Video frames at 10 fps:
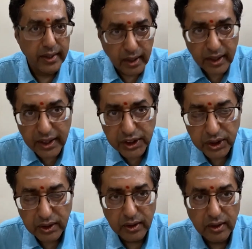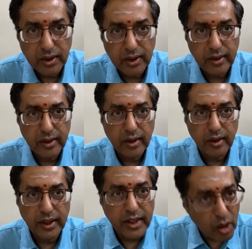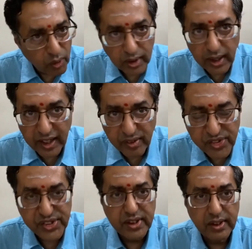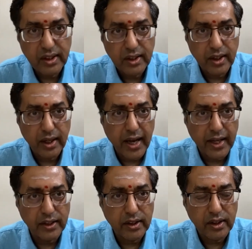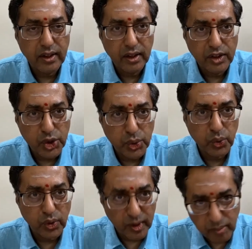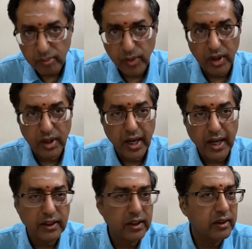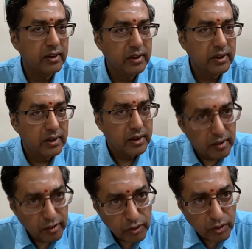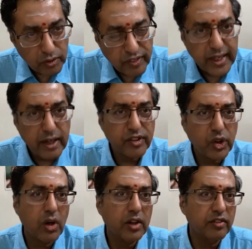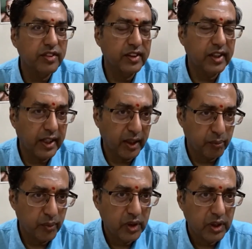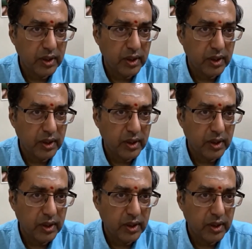an occasion in our lives and to remember. And we have thought of a theme,